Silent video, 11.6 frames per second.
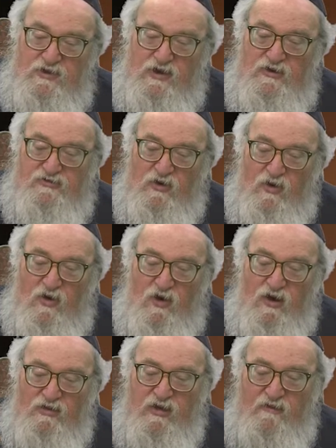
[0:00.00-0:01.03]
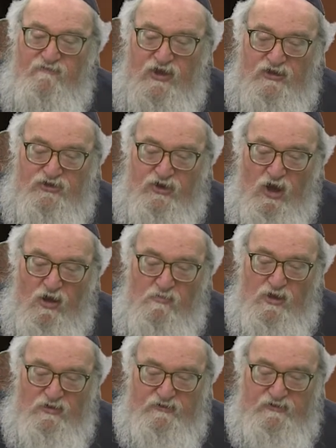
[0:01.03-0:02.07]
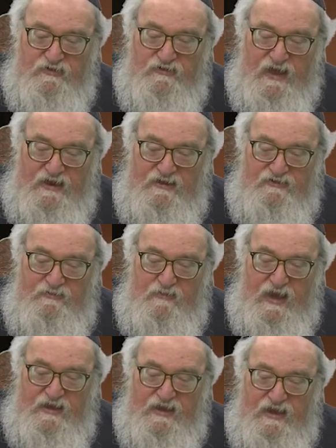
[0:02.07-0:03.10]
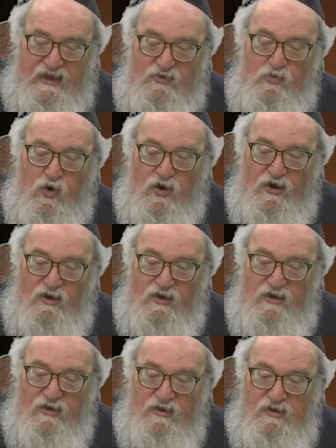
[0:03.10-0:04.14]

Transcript: Because all of the tumult that it's making in war,